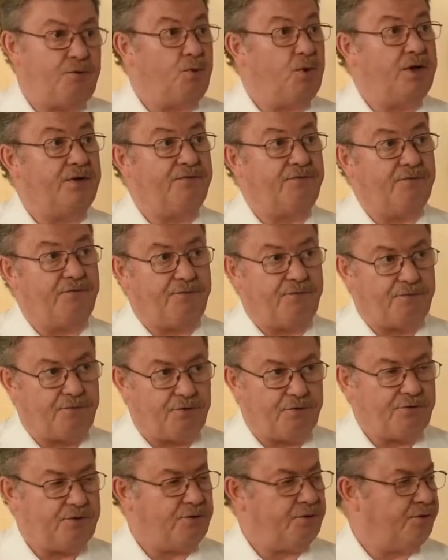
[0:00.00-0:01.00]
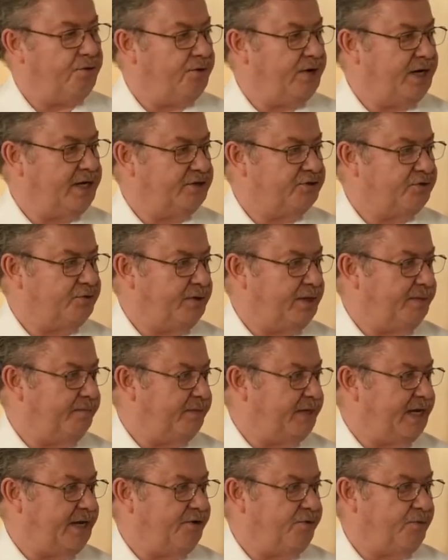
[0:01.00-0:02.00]
you want further
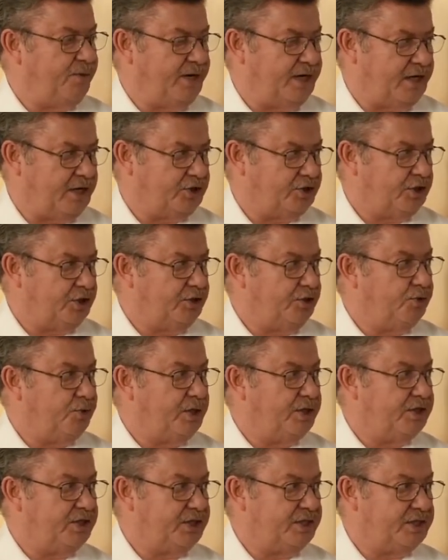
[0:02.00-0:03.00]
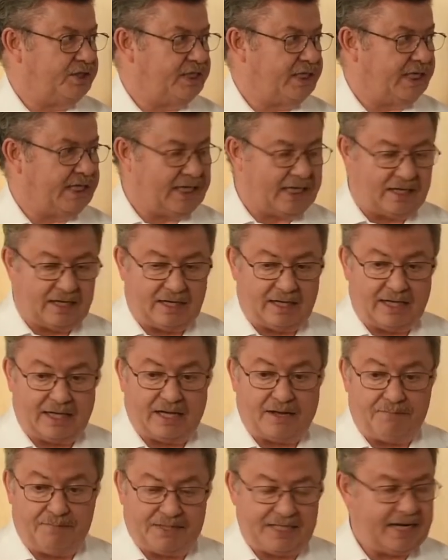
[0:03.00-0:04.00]
extreme data reduction, you can just
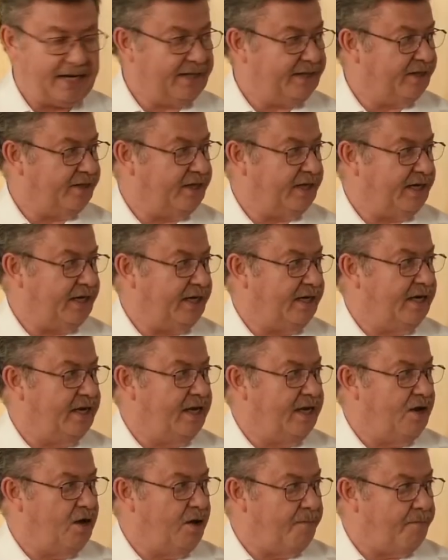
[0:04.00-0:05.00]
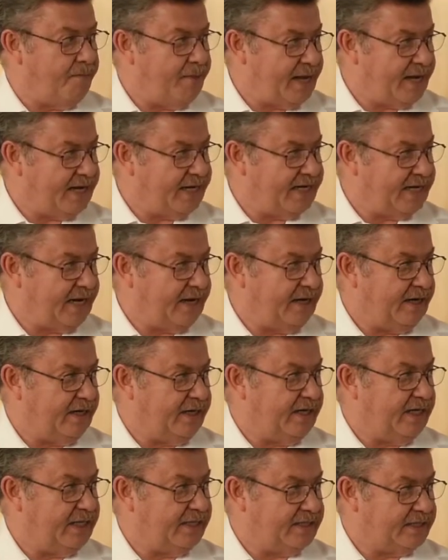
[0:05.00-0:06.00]
obtain the
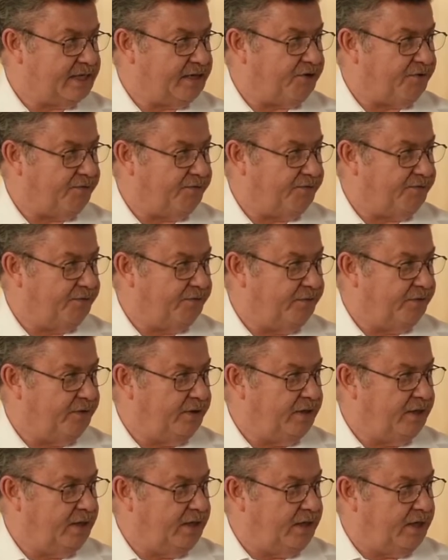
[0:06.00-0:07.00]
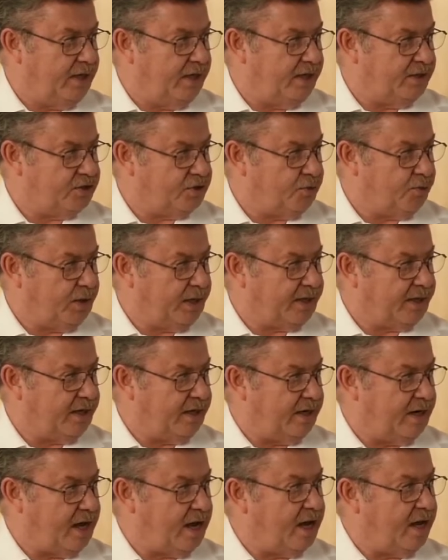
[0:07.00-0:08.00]
metadata itself. And so we
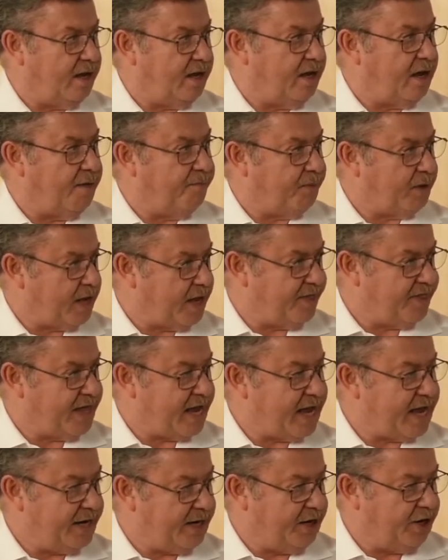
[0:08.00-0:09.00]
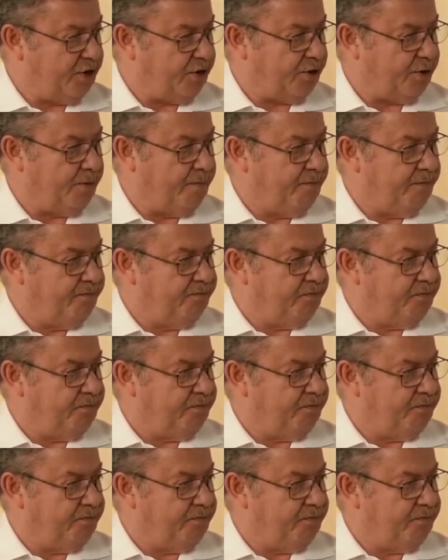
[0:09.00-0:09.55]
can apply that here.